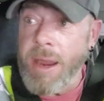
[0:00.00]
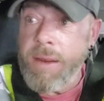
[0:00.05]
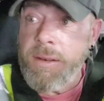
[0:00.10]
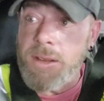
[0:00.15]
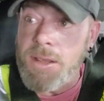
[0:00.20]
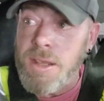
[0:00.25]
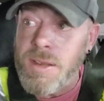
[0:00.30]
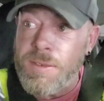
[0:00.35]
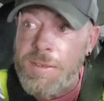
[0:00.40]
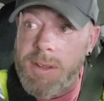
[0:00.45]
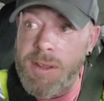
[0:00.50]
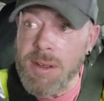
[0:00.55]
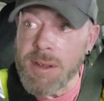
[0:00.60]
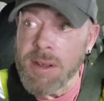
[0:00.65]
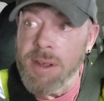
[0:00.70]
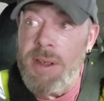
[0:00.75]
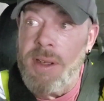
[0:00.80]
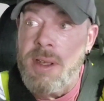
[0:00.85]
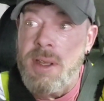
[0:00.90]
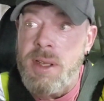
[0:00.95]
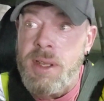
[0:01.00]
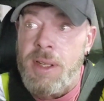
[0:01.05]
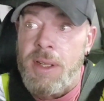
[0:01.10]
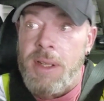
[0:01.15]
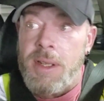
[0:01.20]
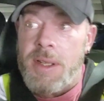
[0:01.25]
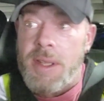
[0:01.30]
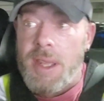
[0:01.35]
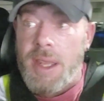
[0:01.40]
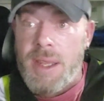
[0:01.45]
power lifter,
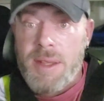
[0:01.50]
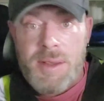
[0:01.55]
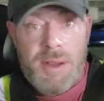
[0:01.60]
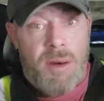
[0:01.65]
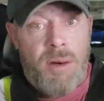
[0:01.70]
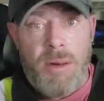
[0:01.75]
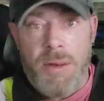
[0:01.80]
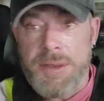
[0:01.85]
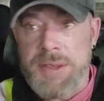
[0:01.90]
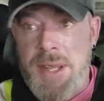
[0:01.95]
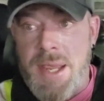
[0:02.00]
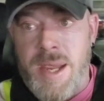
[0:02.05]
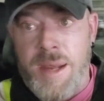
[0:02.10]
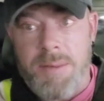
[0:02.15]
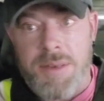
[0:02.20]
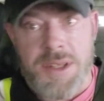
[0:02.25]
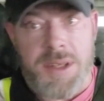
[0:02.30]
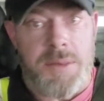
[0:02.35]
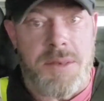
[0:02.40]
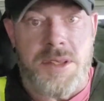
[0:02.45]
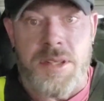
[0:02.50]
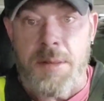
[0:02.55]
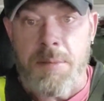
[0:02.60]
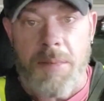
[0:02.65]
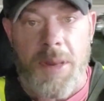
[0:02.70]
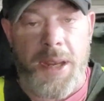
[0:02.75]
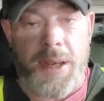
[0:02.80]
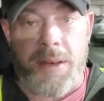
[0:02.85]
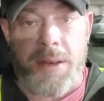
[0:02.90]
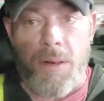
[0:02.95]
and the whole time she was
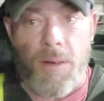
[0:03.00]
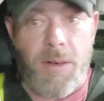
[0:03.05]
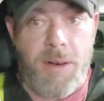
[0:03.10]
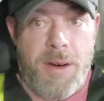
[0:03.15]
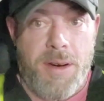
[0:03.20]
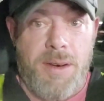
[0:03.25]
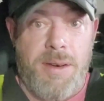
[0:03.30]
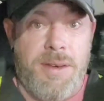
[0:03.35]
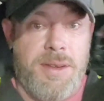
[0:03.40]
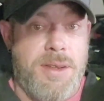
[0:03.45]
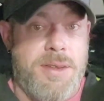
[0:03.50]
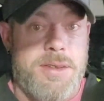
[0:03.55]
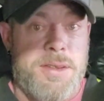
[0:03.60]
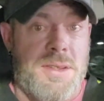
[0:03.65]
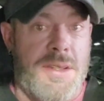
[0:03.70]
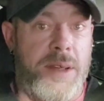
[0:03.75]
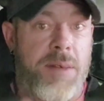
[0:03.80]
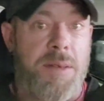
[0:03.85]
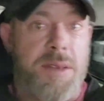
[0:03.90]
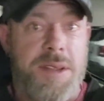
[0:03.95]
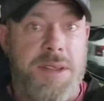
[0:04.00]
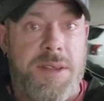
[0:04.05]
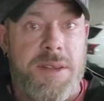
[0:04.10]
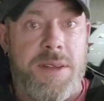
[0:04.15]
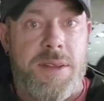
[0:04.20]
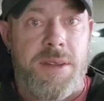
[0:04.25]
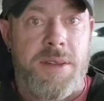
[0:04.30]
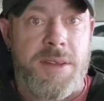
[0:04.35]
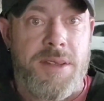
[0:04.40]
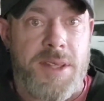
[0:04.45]
in my corner.
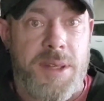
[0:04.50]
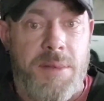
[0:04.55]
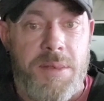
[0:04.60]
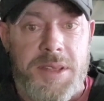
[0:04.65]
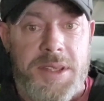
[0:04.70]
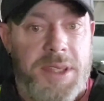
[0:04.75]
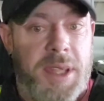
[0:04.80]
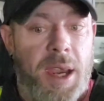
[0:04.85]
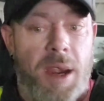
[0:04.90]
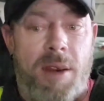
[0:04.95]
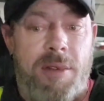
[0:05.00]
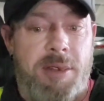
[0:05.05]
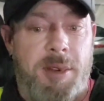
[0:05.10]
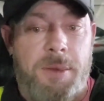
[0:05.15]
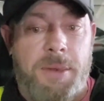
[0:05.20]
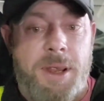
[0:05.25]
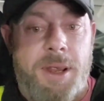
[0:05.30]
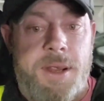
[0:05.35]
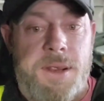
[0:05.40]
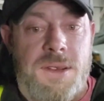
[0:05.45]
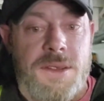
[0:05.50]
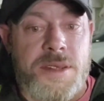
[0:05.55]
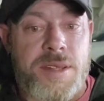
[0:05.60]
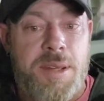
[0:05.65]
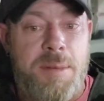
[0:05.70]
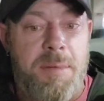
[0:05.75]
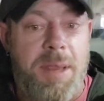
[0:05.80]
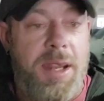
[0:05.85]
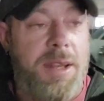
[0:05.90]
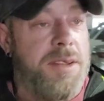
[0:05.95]
She was there for me, and
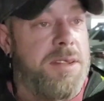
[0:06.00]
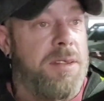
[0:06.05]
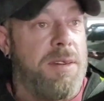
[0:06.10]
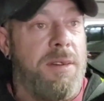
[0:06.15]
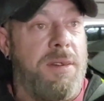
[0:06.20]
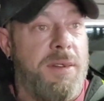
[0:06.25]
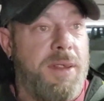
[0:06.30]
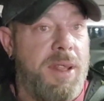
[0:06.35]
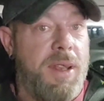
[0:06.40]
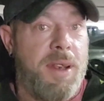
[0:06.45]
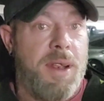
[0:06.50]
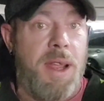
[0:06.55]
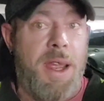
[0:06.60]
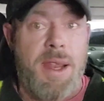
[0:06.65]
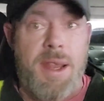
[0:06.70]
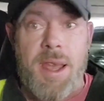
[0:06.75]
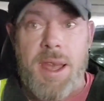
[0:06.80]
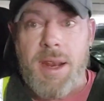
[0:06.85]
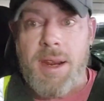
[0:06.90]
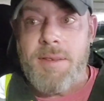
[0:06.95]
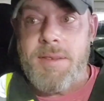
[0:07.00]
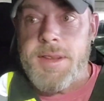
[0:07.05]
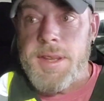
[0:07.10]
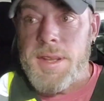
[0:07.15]
she made sure that I got